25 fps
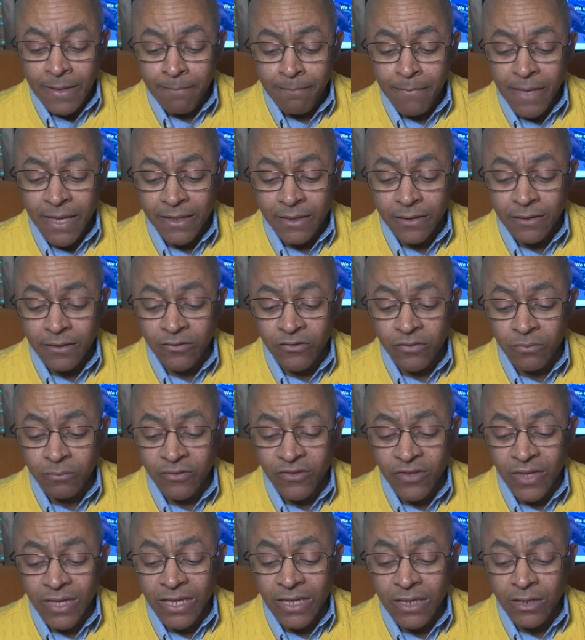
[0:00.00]

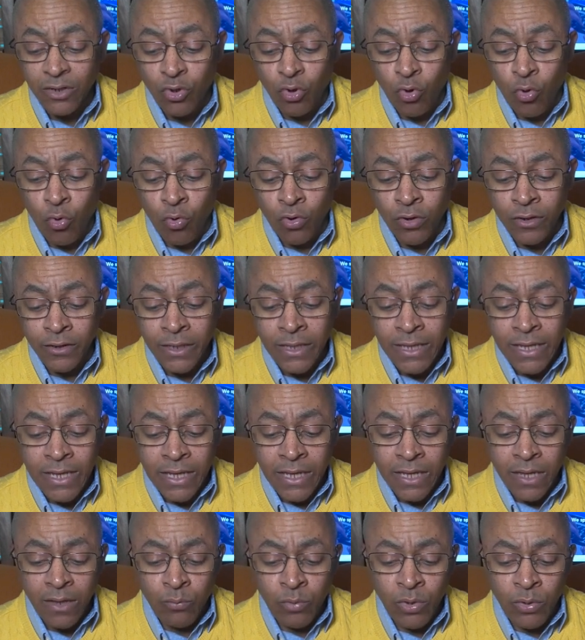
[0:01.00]
mechanisms in court
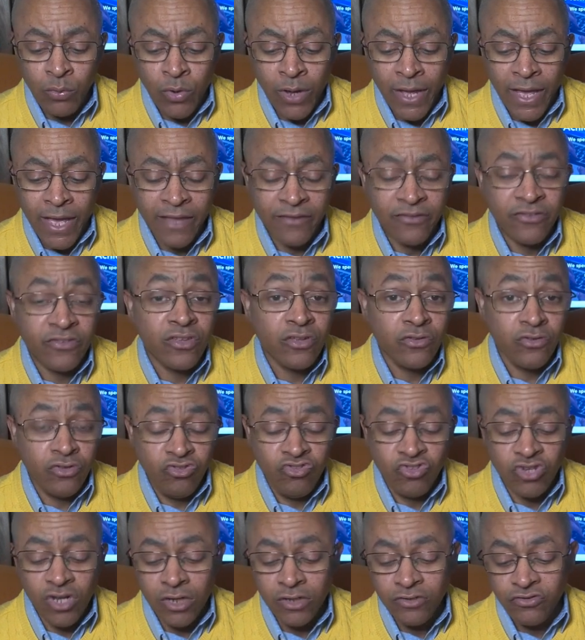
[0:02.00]
and we will ask the
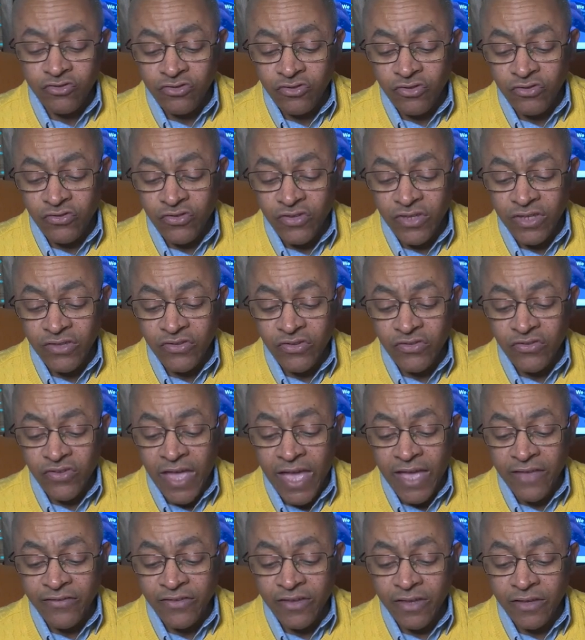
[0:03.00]
judge to seize his
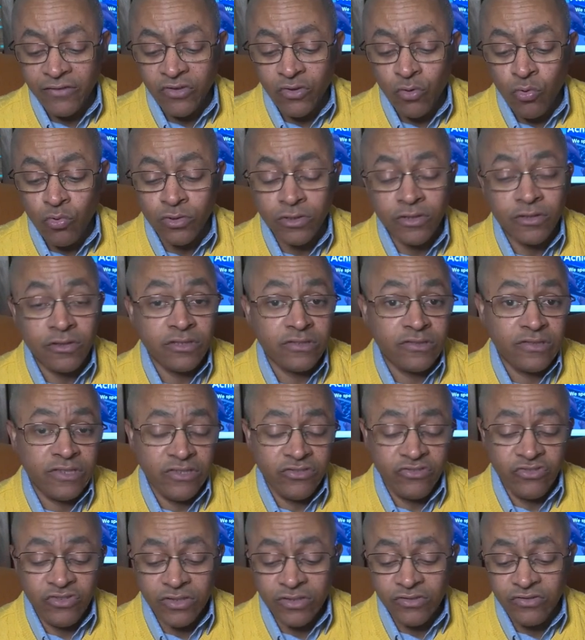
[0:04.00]
assets, according to
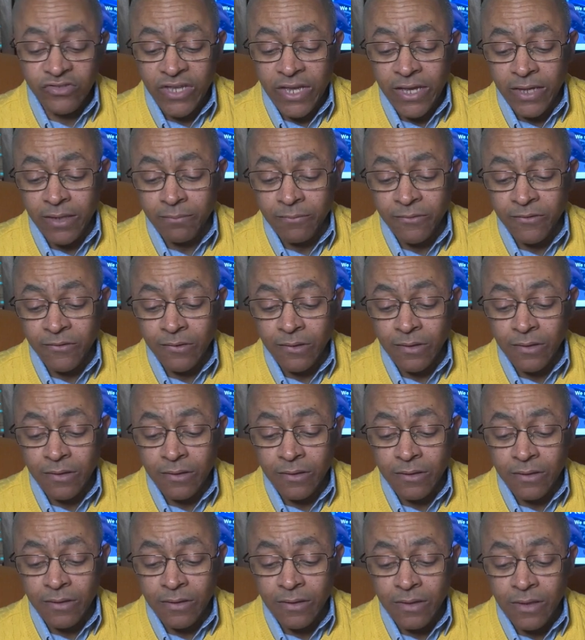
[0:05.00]
Letitia James.
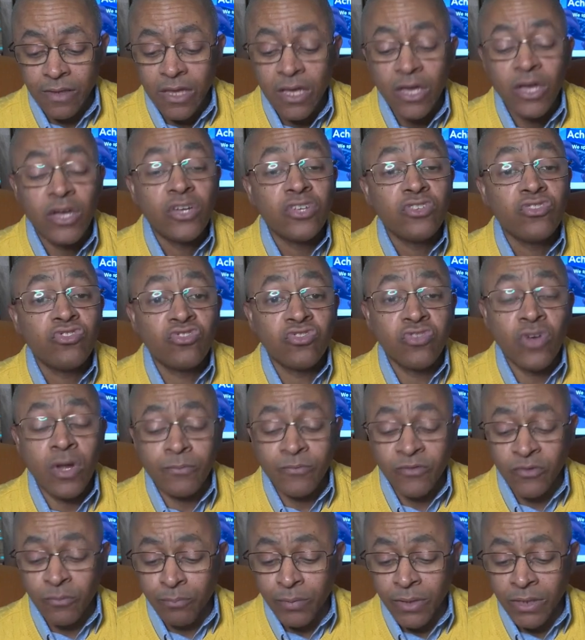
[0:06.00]

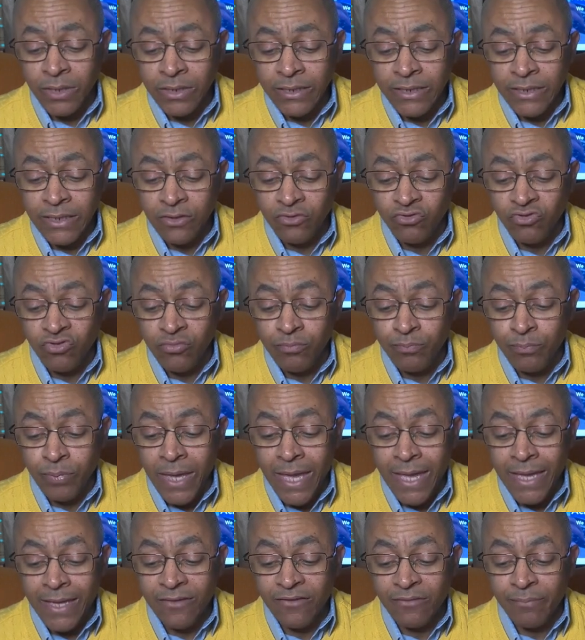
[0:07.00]
Trump's ability to
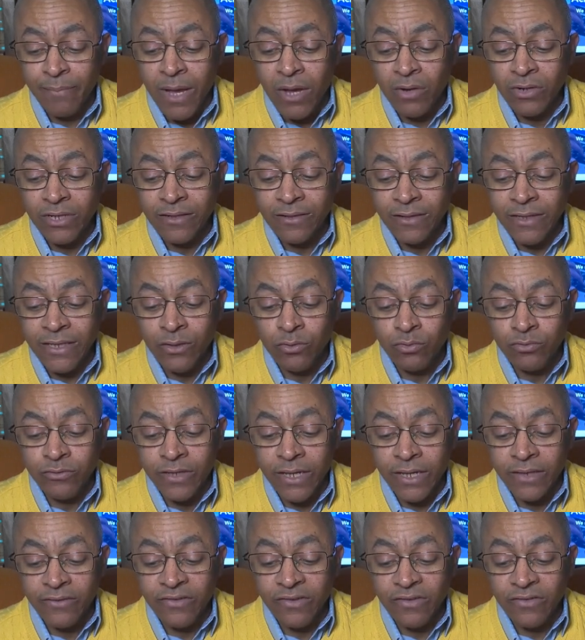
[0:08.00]
pay his mounting legal
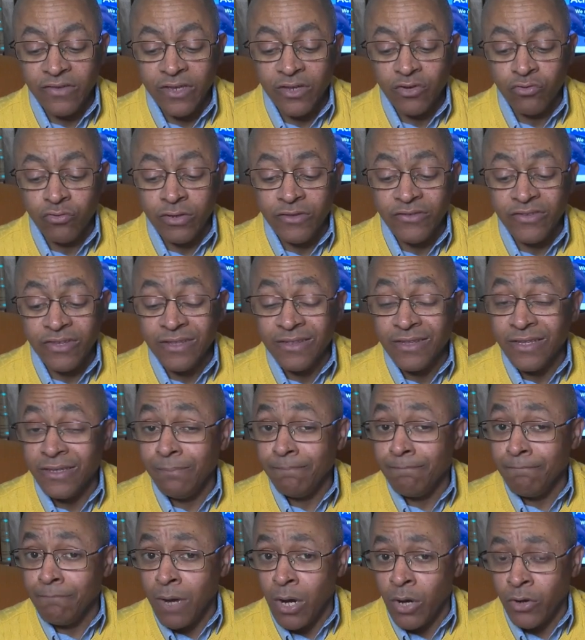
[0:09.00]
debts is increasingly
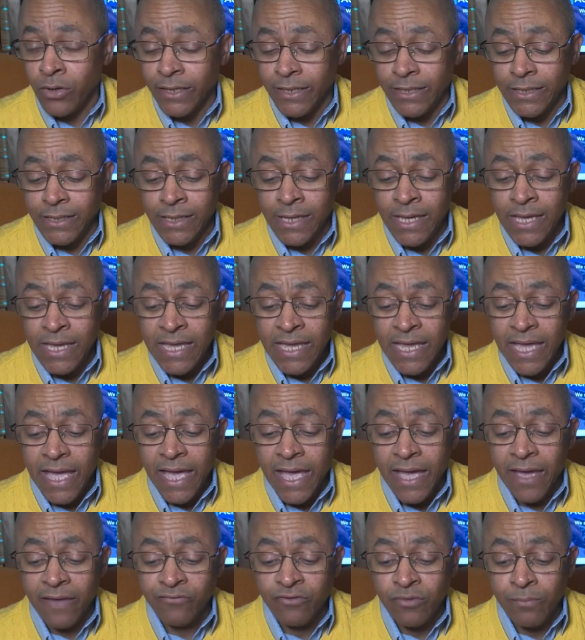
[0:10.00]
murky
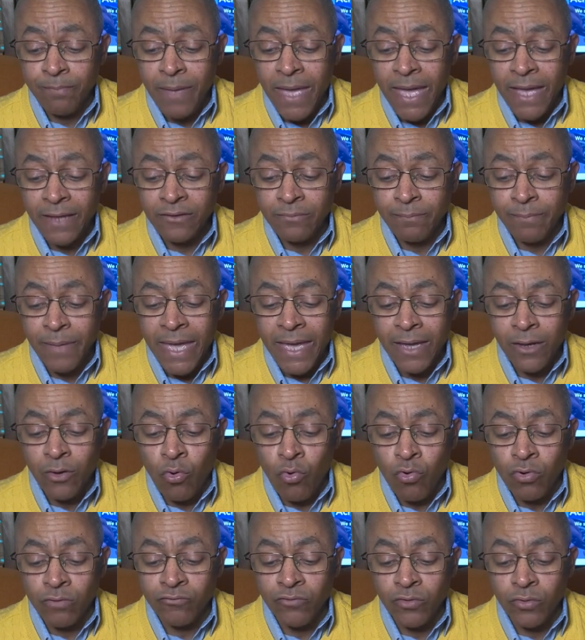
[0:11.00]
after back-to-back
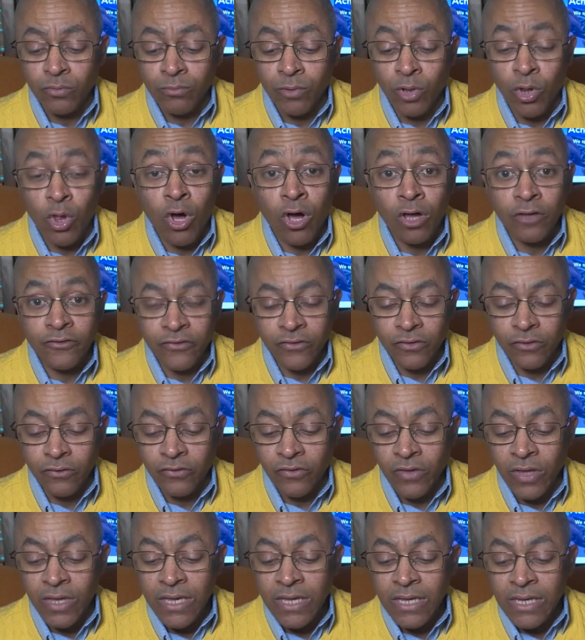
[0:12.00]
courtroom
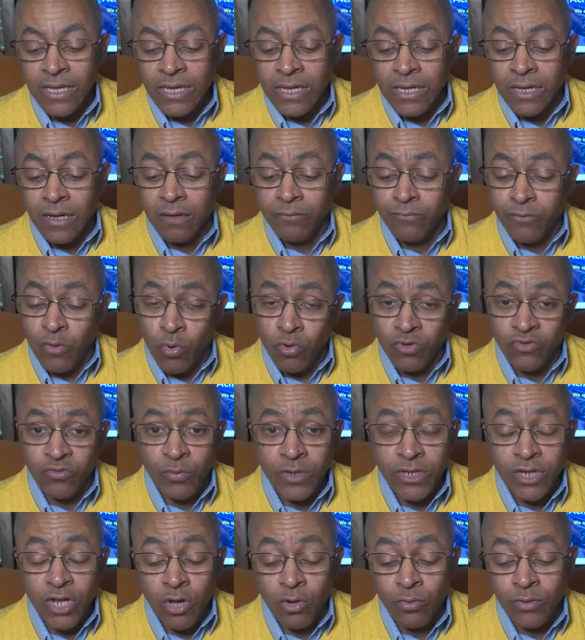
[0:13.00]
losses. Of course,
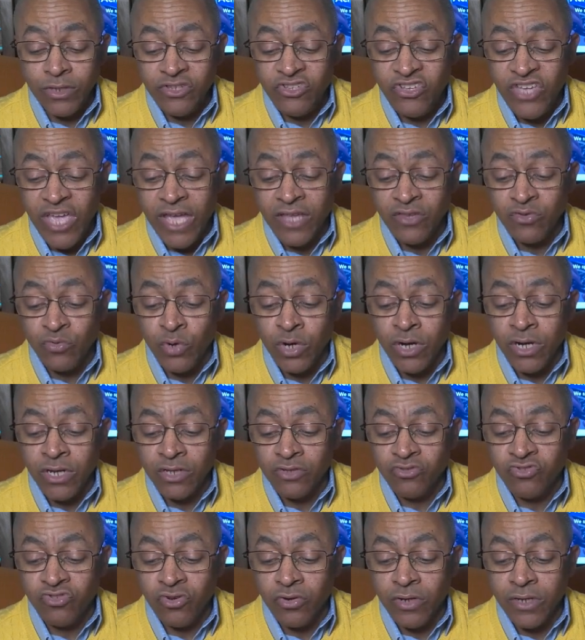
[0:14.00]
we know in January,
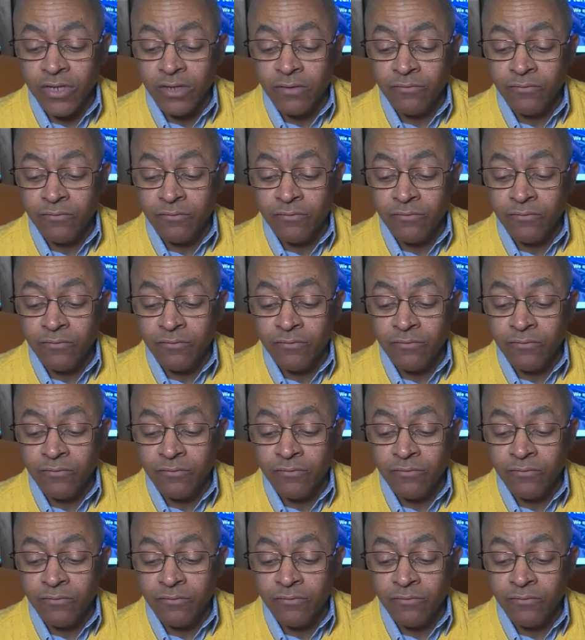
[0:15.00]
a jury